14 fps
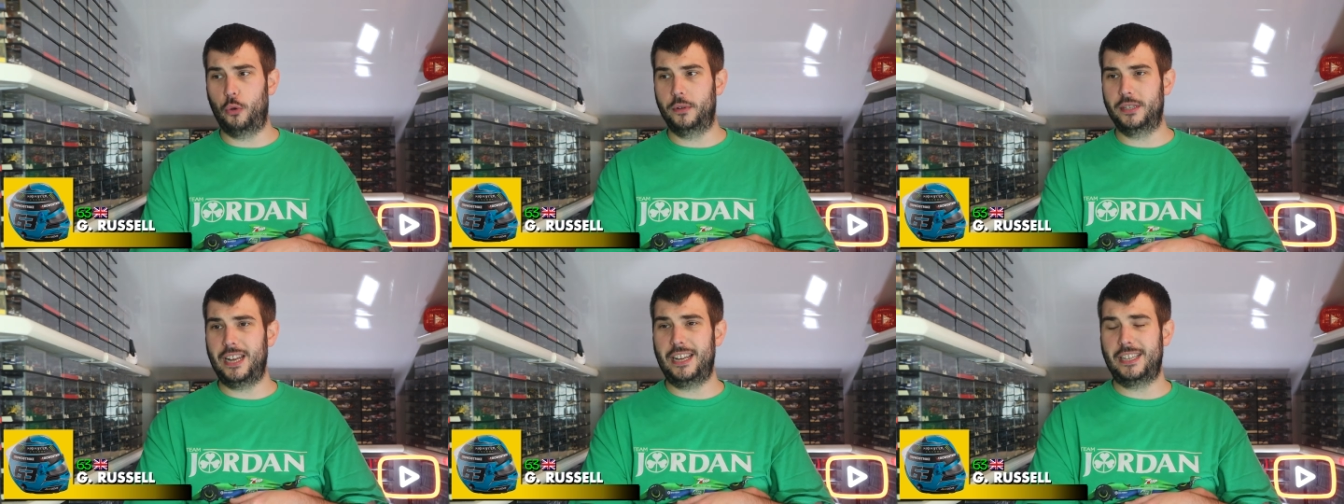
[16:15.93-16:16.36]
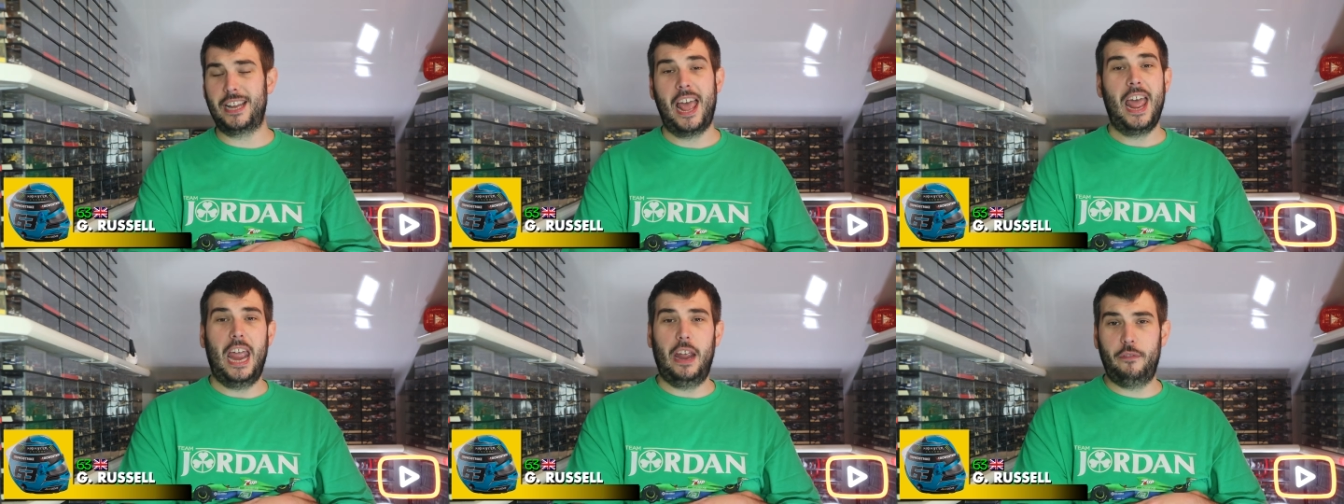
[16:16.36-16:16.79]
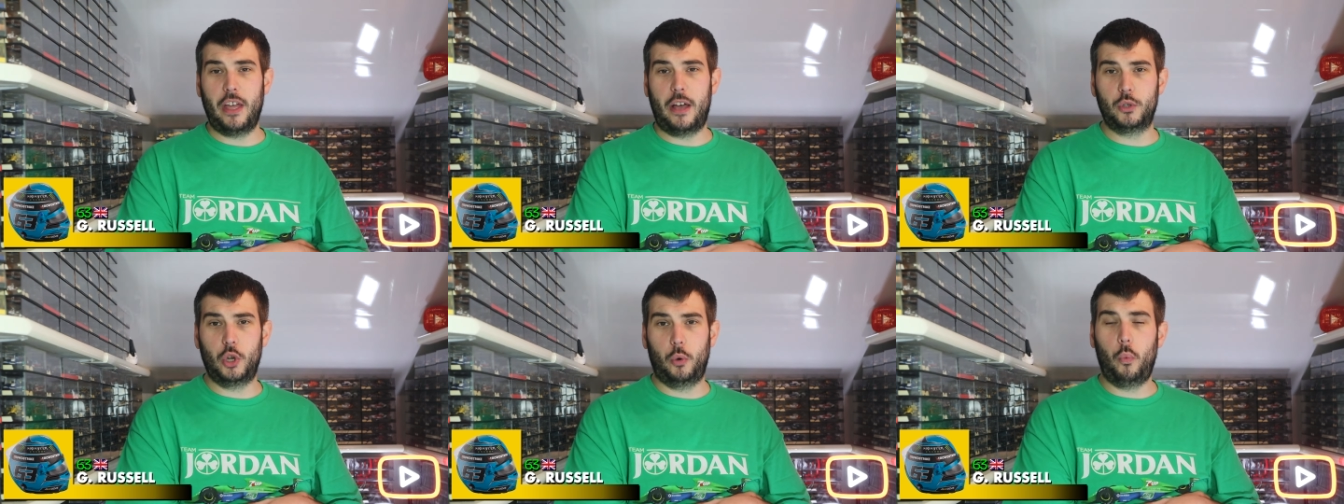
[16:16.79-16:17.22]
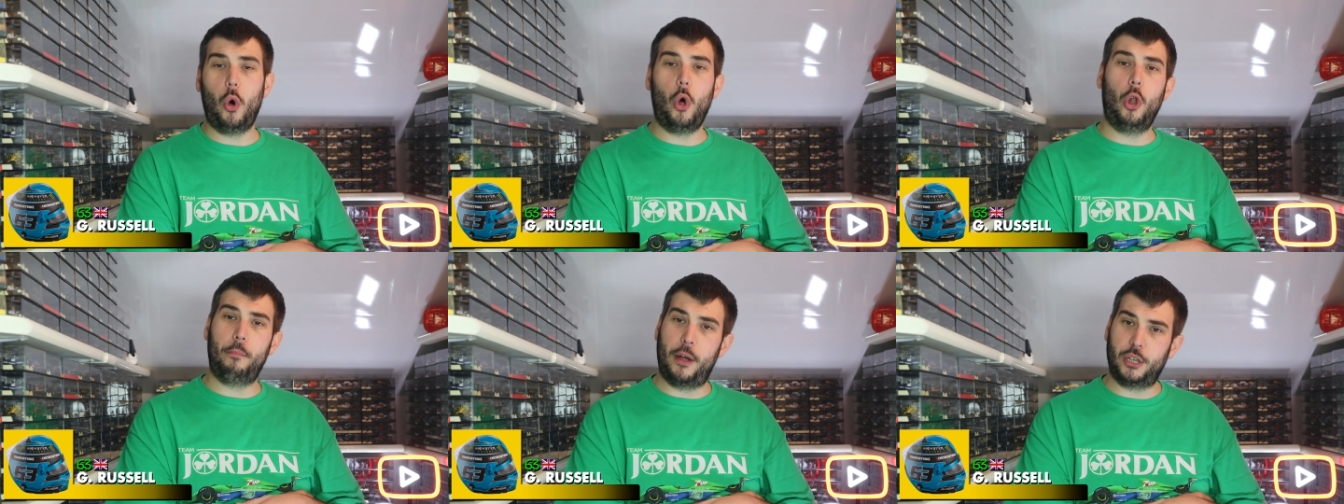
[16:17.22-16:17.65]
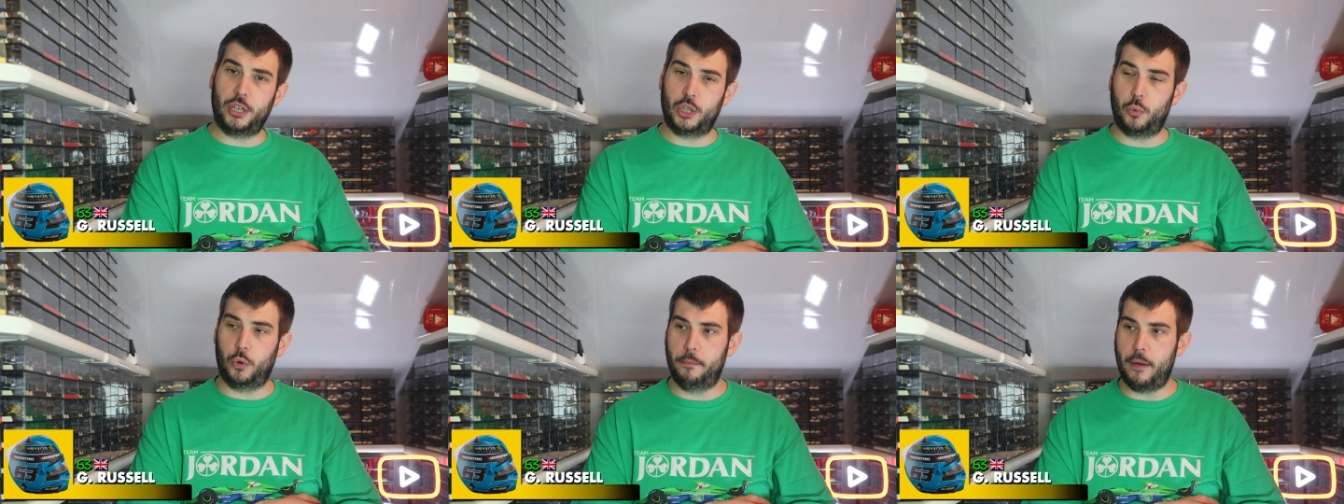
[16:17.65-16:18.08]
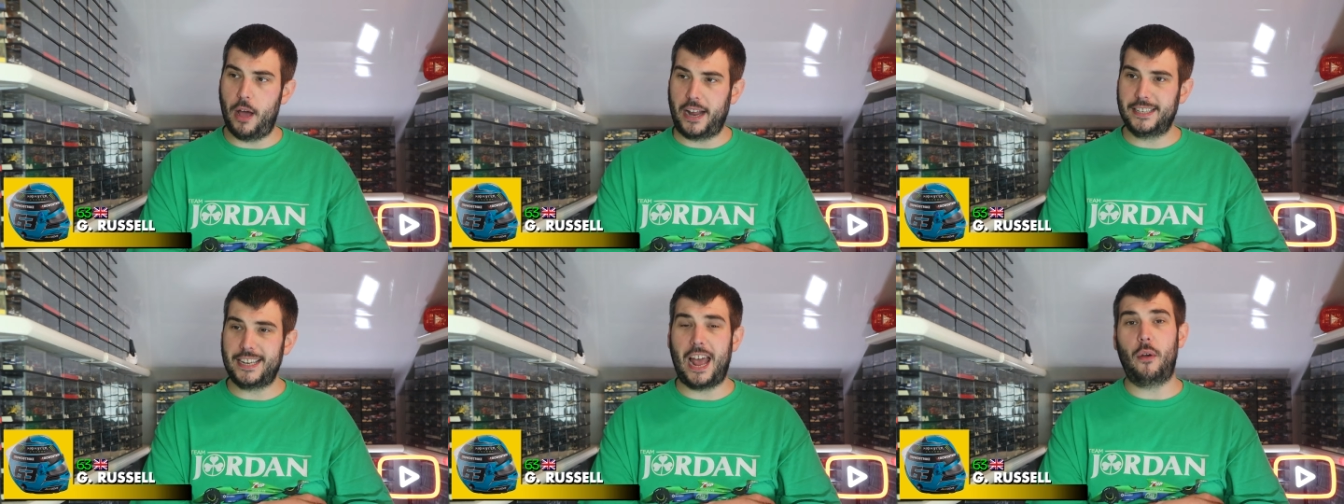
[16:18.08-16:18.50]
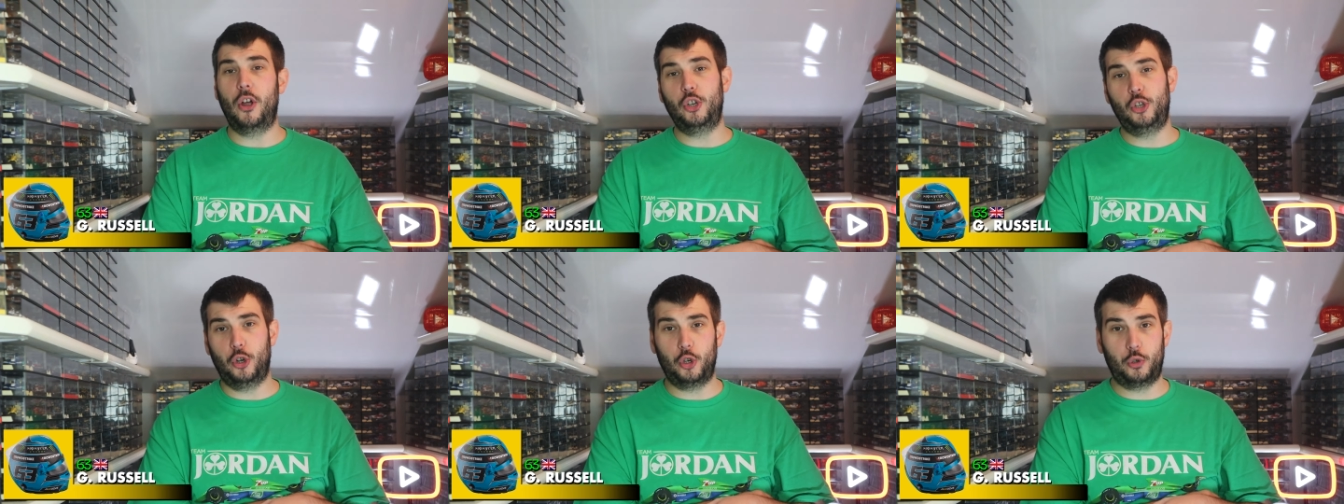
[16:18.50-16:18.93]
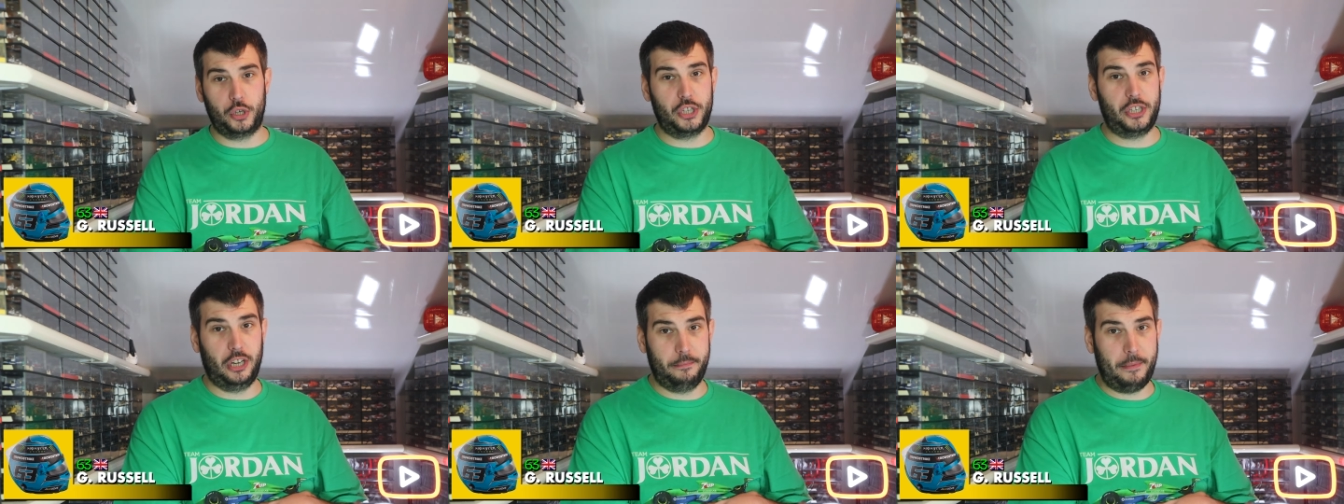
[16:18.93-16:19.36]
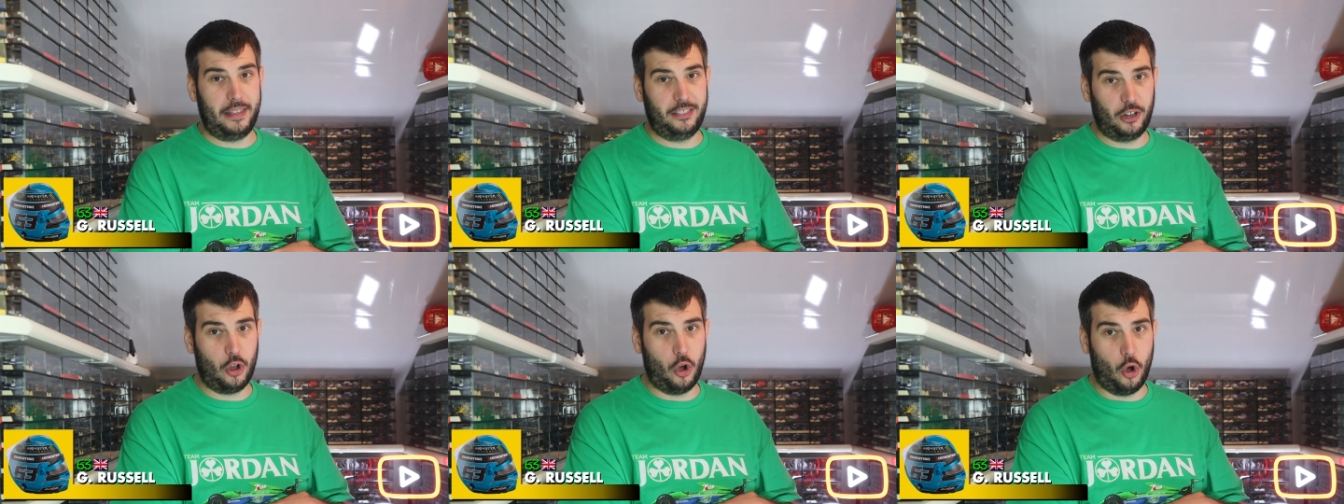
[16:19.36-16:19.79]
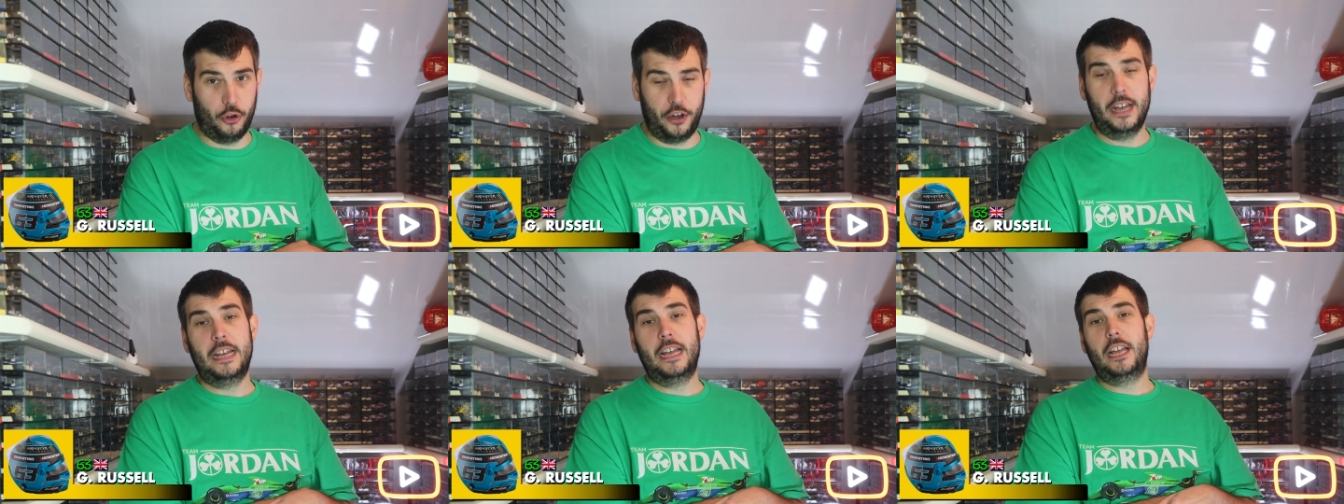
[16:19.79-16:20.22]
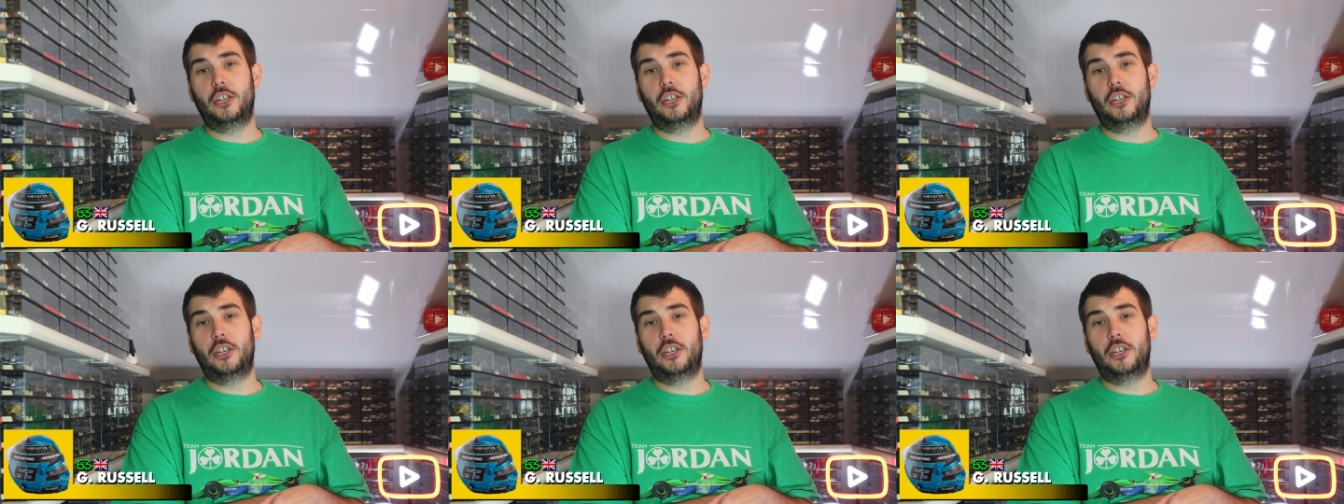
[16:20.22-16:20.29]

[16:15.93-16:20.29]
was his. If that was a wall, Bottas would have backed out and George would have still made the corner.